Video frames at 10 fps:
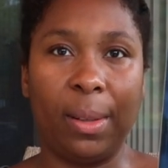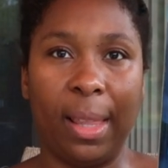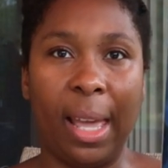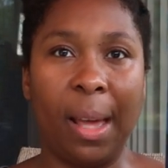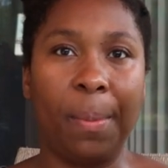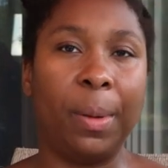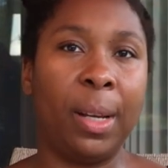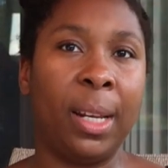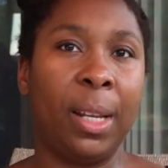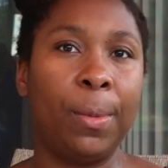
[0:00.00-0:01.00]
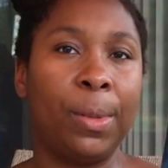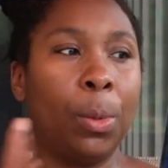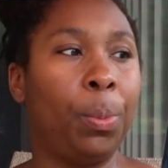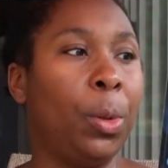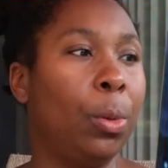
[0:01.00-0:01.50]
to that but it was
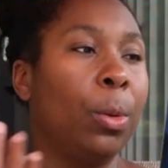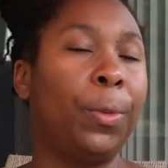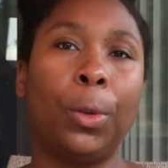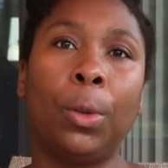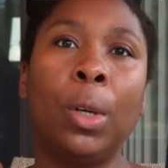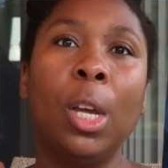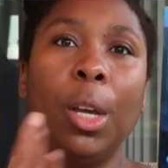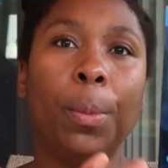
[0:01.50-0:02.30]
a beautiful